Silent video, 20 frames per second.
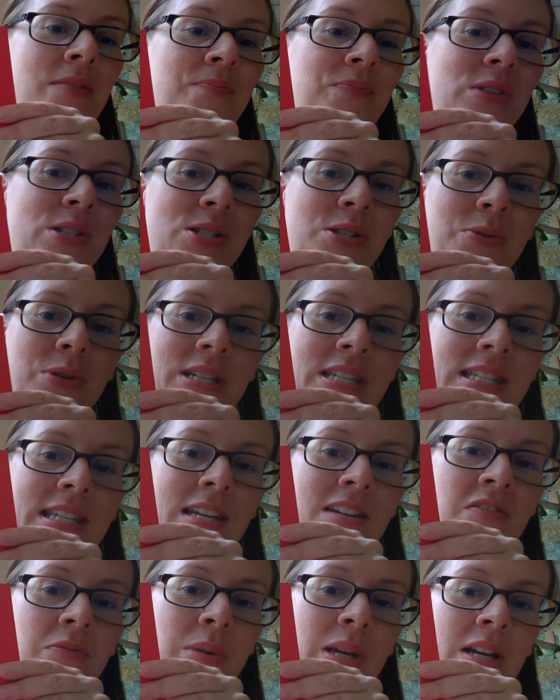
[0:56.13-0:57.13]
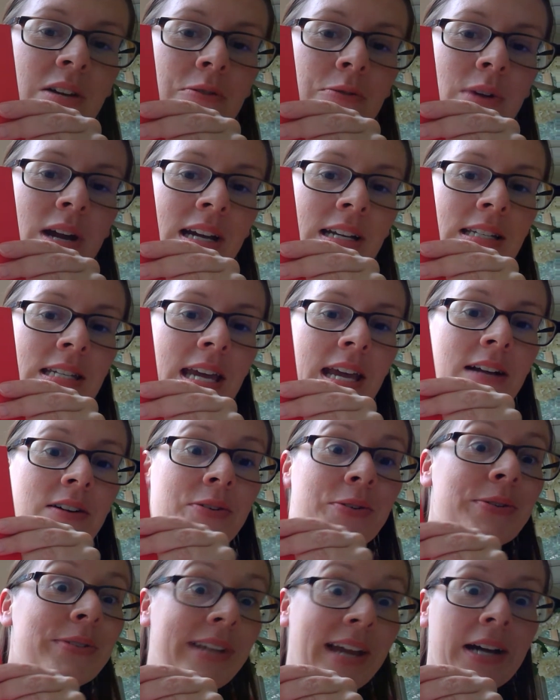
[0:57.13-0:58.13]
So instead of being a
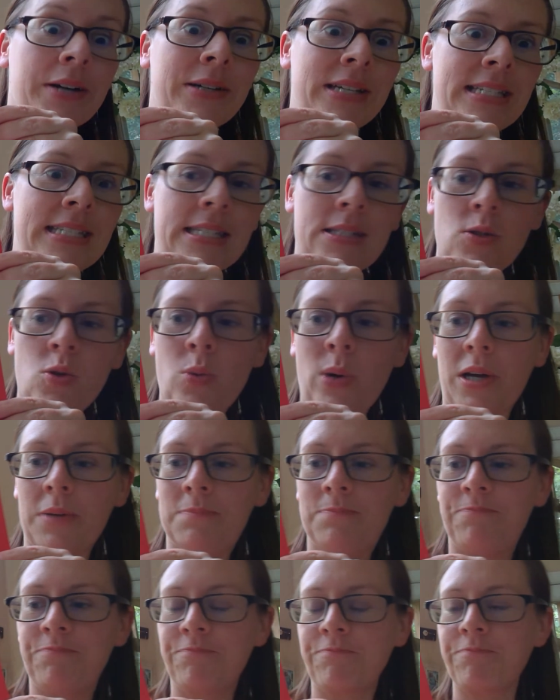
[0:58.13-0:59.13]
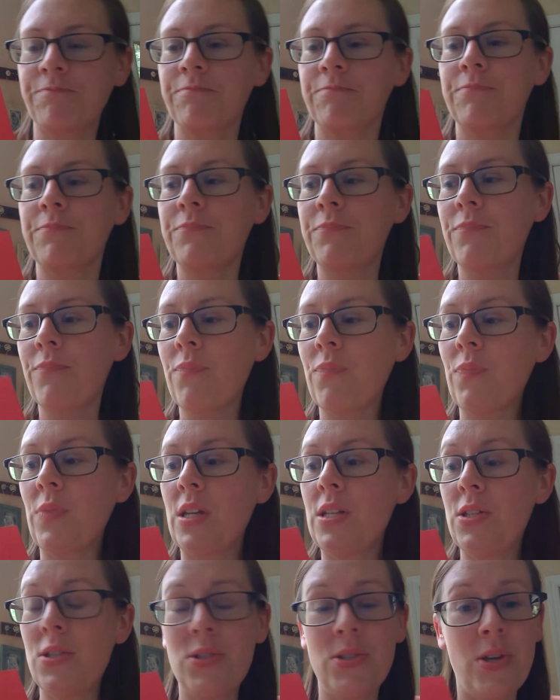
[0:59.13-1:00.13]
rectangle, now it's a square.
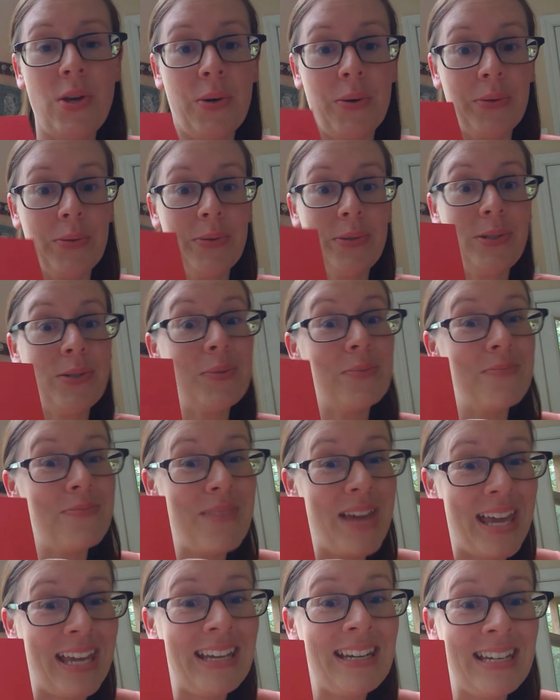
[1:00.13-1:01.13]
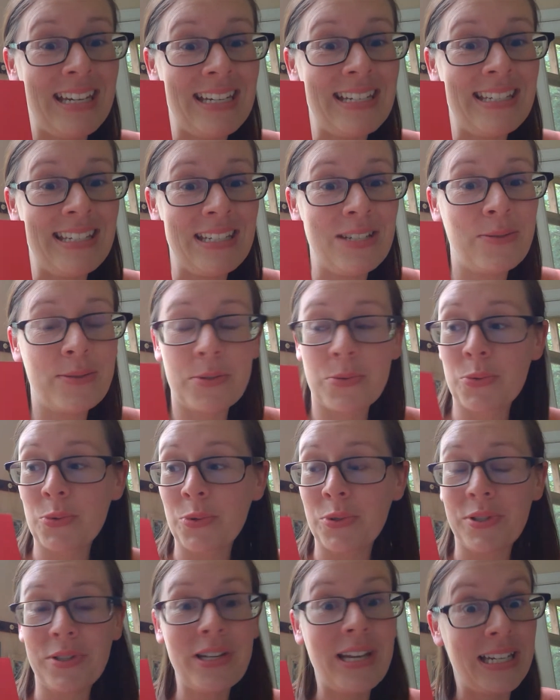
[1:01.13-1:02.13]
So you may need to use a
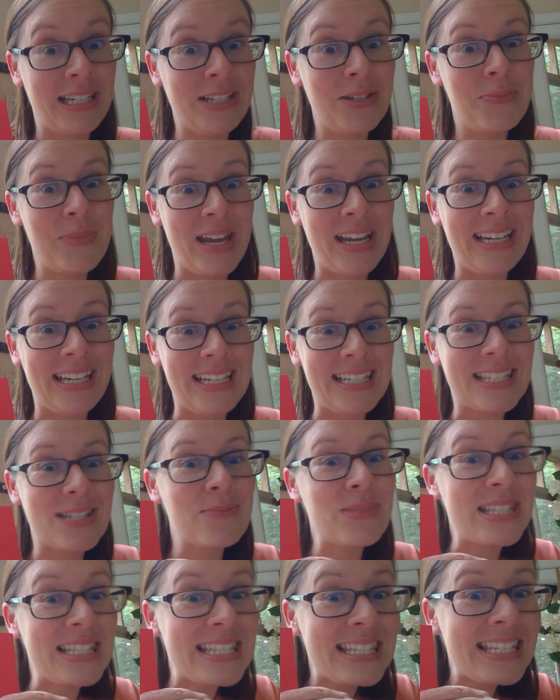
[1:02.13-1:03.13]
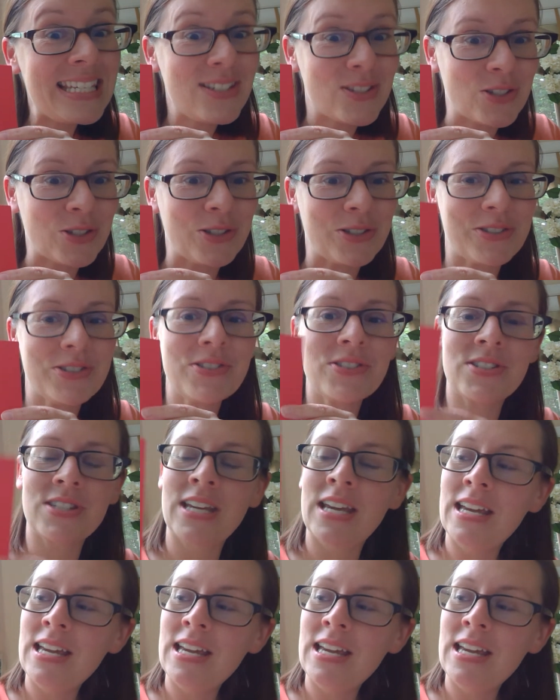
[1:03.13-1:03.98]
ruler and you may need some scissors